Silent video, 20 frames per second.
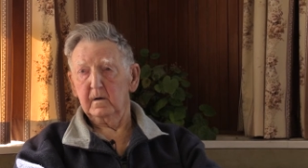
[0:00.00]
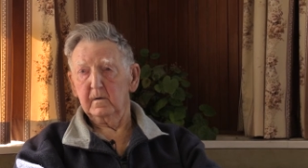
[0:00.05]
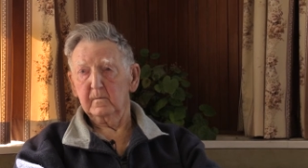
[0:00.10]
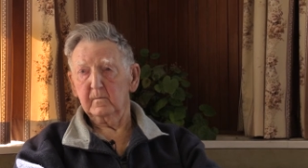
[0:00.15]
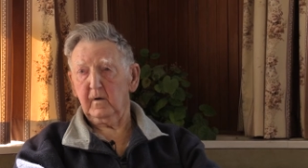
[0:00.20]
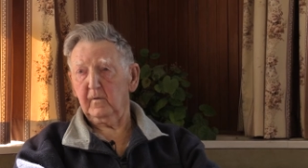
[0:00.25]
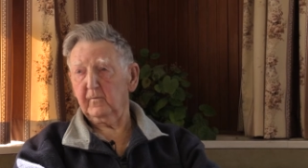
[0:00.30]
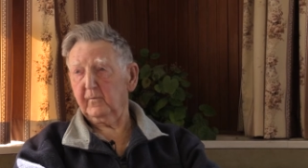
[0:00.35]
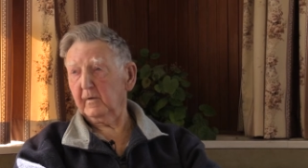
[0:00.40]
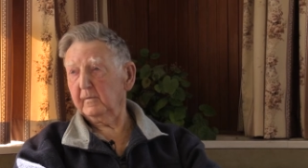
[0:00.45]

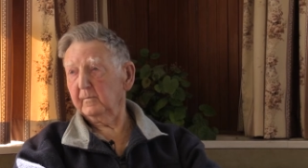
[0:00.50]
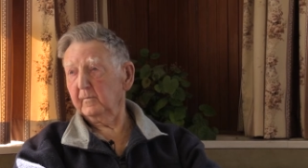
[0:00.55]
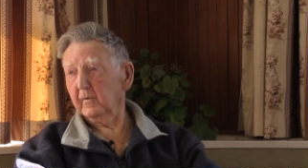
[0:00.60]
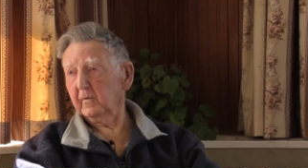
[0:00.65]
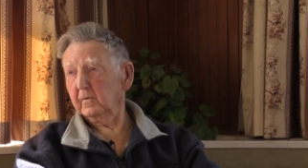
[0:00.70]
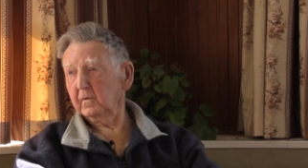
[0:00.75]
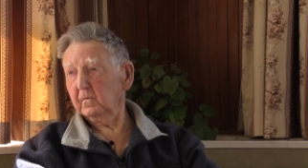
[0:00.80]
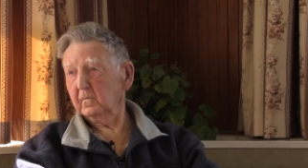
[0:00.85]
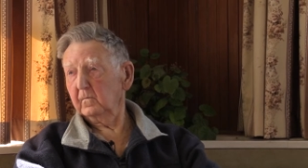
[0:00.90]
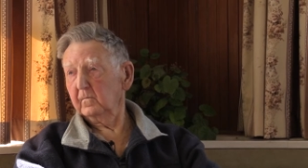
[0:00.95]

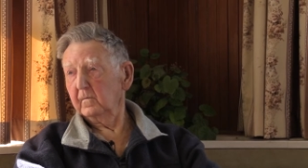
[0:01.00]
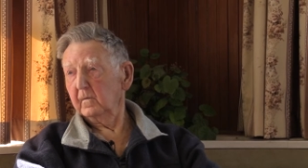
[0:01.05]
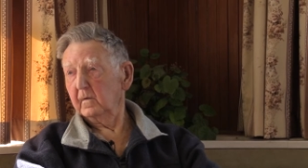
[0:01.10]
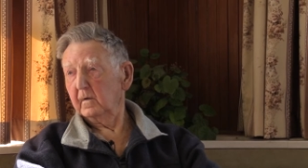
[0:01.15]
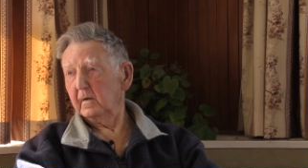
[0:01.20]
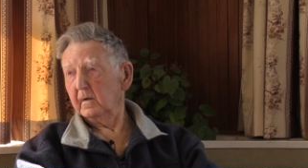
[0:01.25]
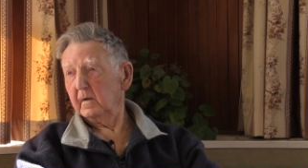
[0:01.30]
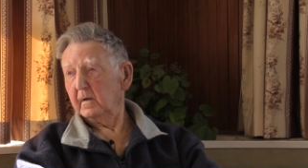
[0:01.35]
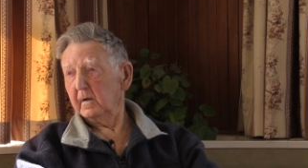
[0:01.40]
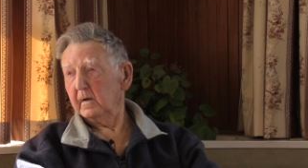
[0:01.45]
windmill
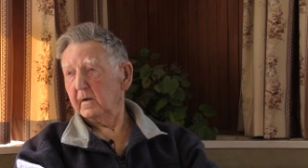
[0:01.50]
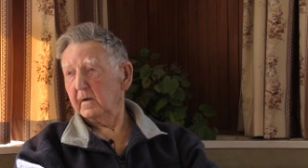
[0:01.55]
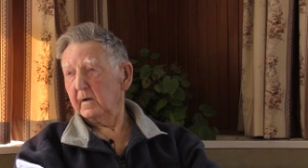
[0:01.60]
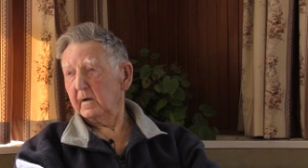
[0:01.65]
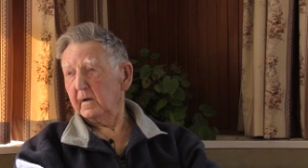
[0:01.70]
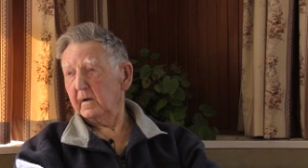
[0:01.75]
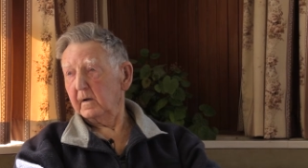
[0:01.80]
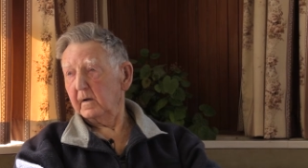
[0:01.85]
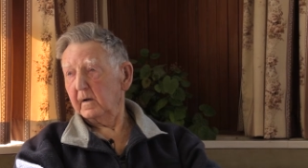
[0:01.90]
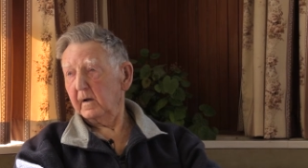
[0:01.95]

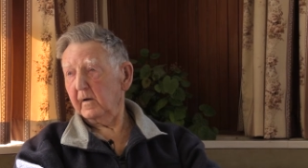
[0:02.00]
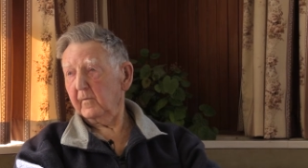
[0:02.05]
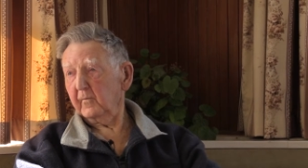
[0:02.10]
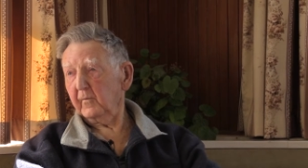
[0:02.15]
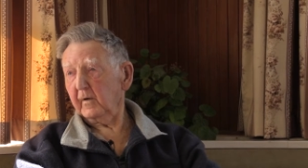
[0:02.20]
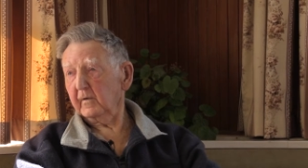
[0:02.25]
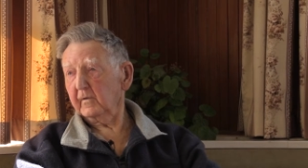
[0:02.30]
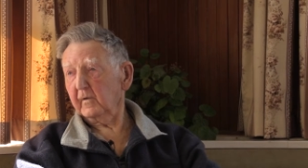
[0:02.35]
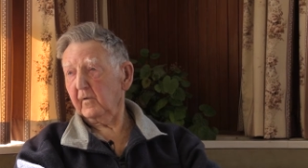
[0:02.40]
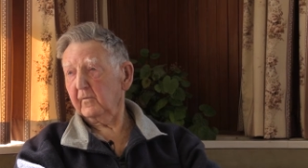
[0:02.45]
and
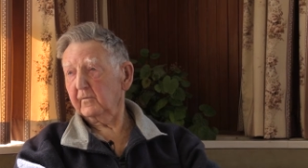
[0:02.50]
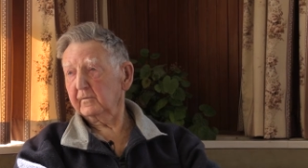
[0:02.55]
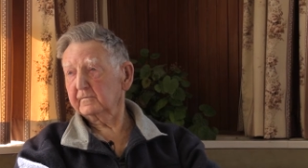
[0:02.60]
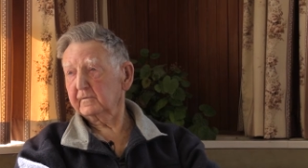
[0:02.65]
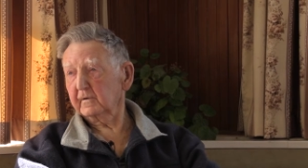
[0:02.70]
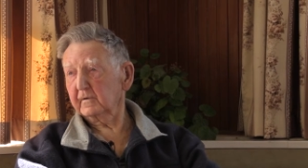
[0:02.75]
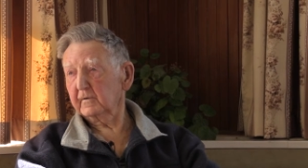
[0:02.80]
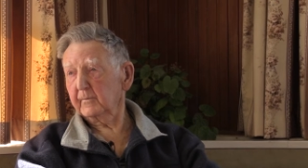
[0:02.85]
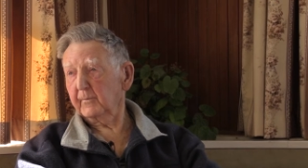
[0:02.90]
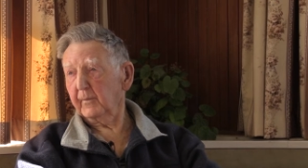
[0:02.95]
went over
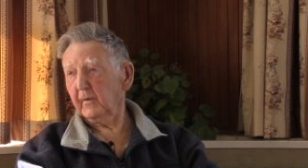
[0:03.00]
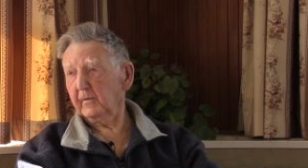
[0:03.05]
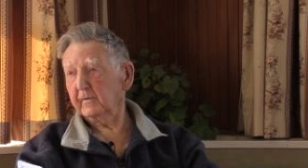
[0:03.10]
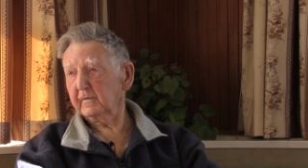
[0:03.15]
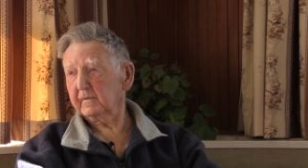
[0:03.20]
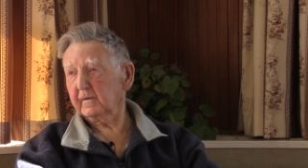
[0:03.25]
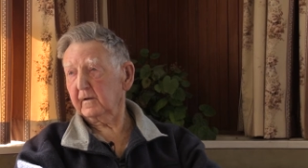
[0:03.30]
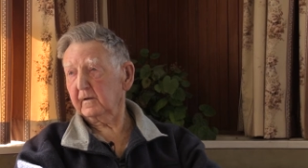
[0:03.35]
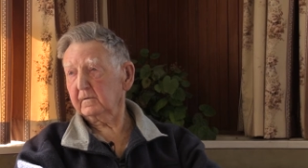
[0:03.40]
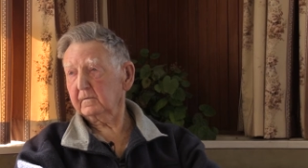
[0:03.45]
to the
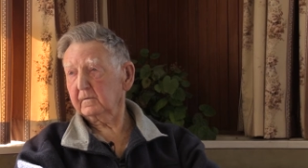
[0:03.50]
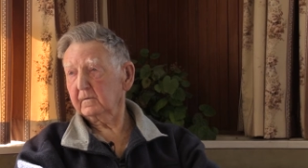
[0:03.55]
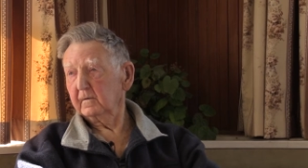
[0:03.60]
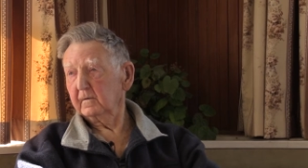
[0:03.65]
Polytech.